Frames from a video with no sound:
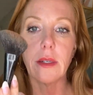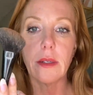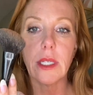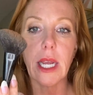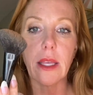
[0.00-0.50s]

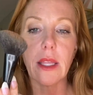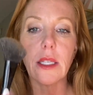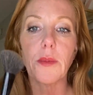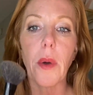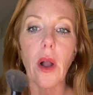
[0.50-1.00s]
take
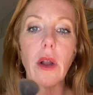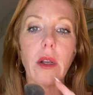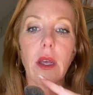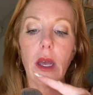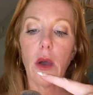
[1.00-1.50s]
this part
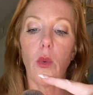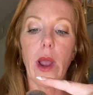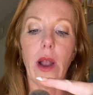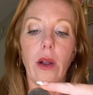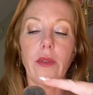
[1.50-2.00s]

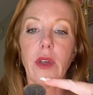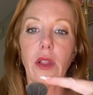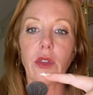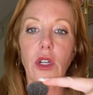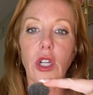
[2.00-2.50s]
where
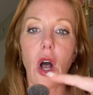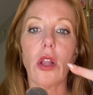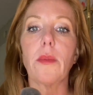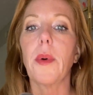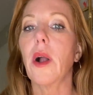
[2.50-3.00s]
the
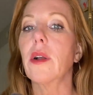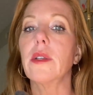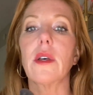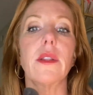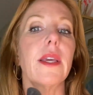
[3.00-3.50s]
taller part
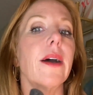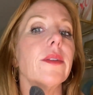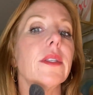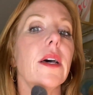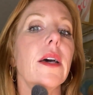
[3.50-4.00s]
is on the
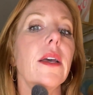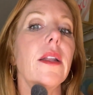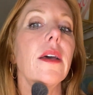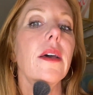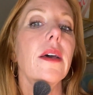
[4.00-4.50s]

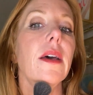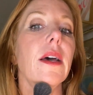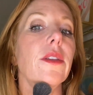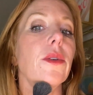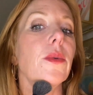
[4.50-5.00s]
outside,
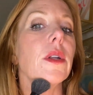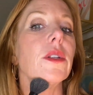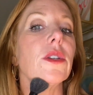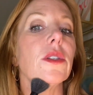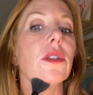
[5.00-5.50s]
and you want to
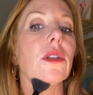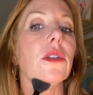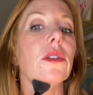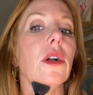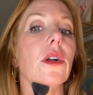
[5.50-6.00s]
just
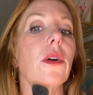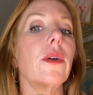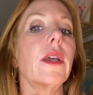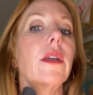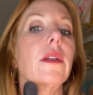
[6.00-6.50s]
start
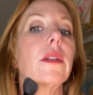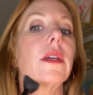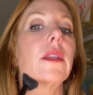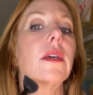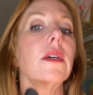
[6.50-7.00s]
going
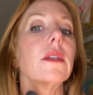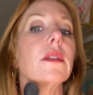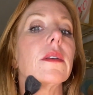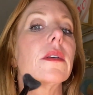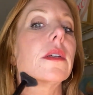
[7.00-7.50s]
like
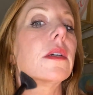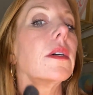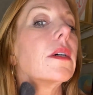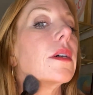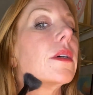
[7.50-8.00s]
this.
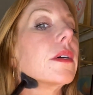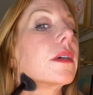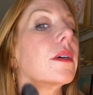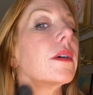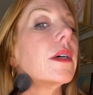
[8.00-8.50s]

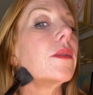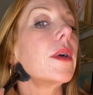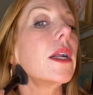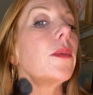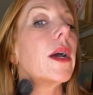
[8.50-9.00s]
And
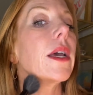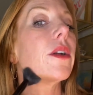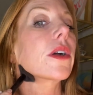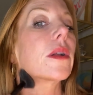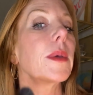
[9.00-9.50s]
right away
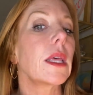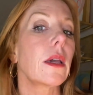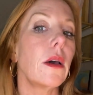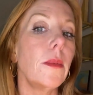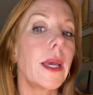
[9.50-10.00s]
you're going to be
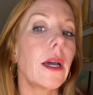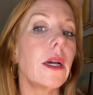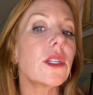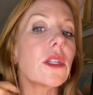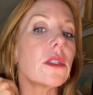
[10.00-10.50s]
like, oh my
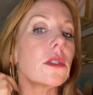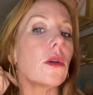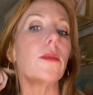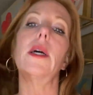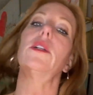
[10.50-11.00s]
gosh, that's
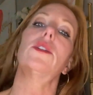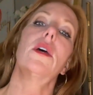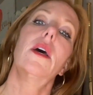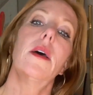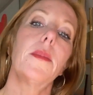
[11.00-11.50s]
so much.
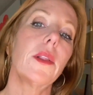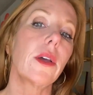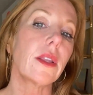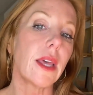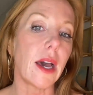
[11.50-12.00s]
But
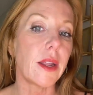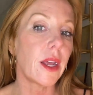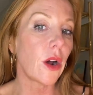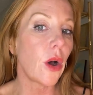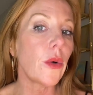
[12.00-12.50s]
look at that.
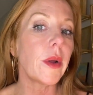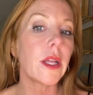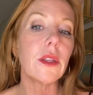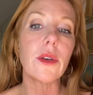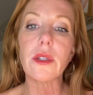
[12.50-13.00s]
It
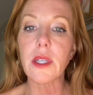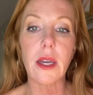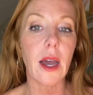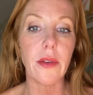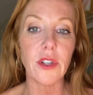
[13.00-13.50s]
already looks
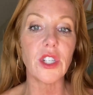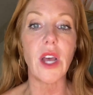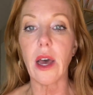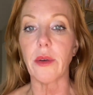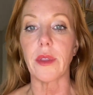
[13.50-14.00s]
like I have a
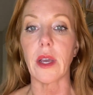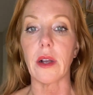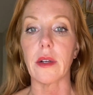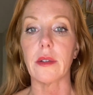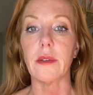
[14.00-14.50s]
shadow
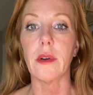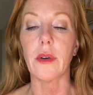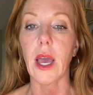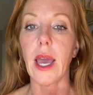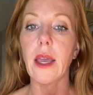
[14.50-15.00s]
there,
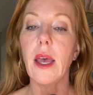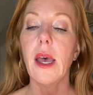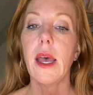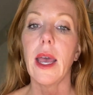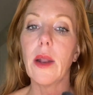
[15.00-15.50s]
okay?
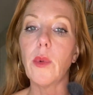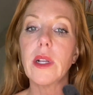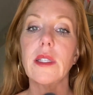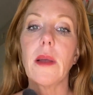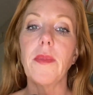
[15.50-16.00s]
And
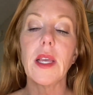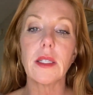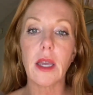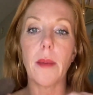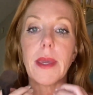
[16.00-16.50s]
when
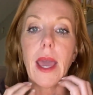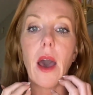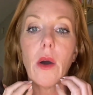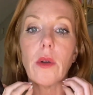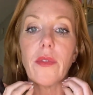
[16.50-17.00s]
something's coming
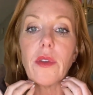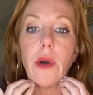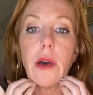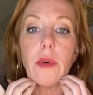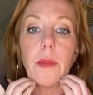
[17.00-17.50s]
out, if you
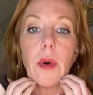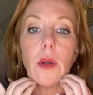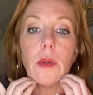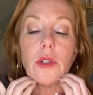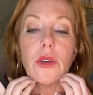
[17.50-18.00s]
have a
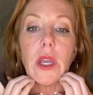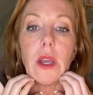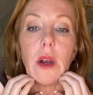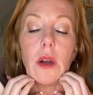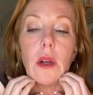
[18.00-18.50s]
bulge
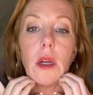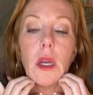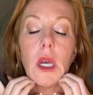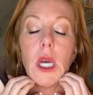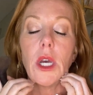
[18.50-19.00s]
here,
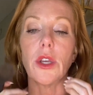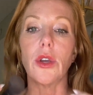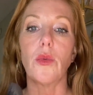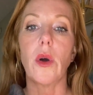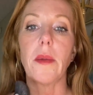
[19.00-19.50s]

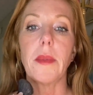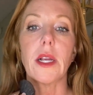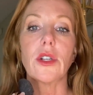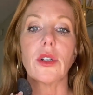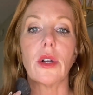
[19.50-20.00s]
you want to
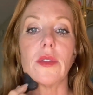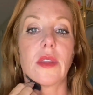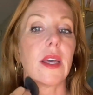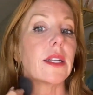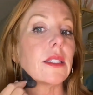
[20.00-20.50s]
make sure
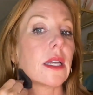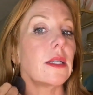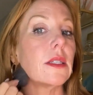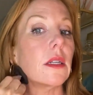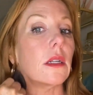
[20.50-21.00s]
that that's
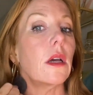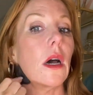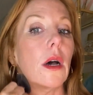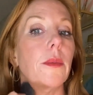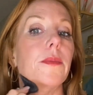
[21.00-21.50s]
nice
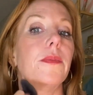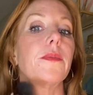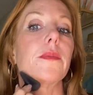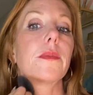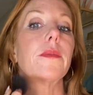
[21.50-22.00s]
and
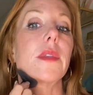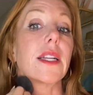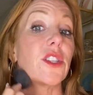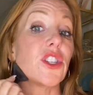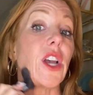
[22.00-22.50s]

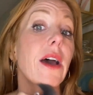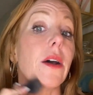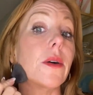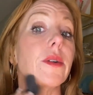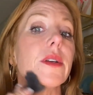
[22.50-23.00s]
that's
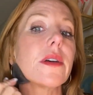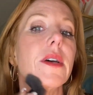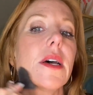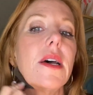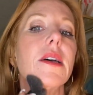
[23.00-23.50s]
shadowed.
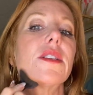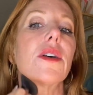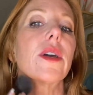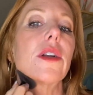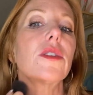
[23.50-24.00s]

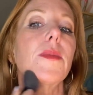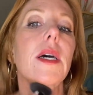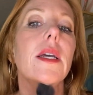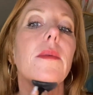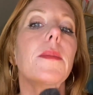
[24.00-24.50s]
So here's
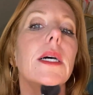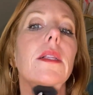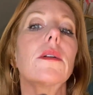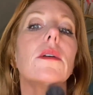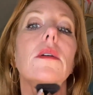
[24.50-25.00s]
my
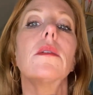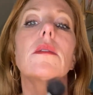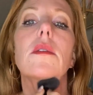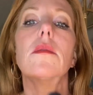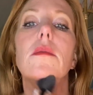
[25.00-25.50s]
little
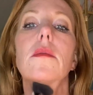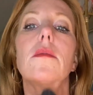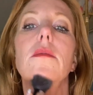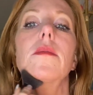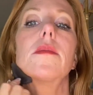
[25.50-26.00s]

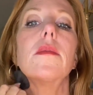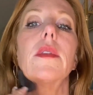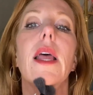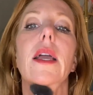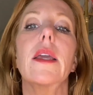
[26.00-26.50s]

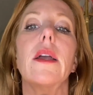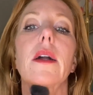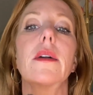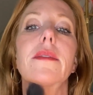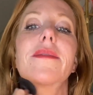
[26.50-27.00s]
neck here,